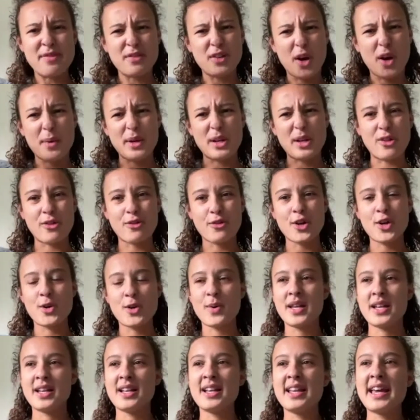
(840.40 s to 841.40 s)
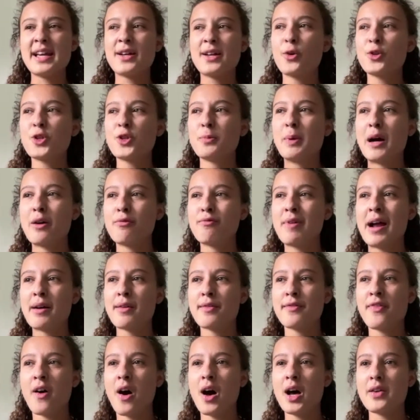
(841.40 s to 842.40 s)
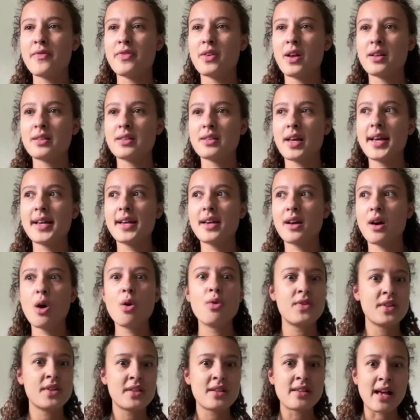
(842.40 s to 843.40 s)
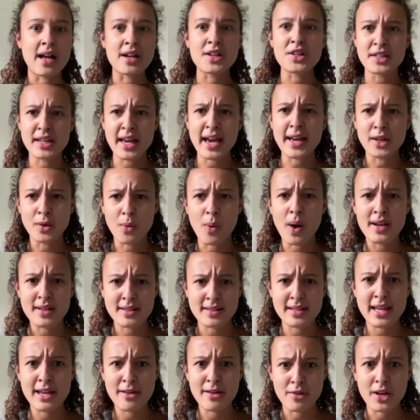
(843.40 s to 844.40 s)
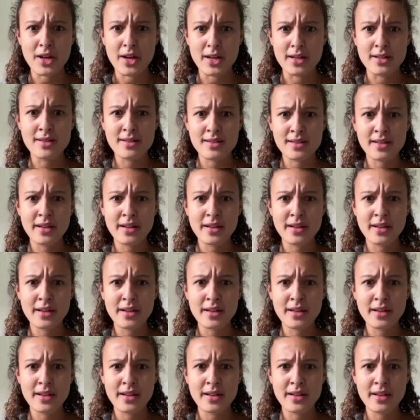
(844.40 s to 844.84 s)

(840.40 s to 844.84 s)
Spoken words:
going through. And it got to about round 5 and I was like, oh, this is actually getting quite serious.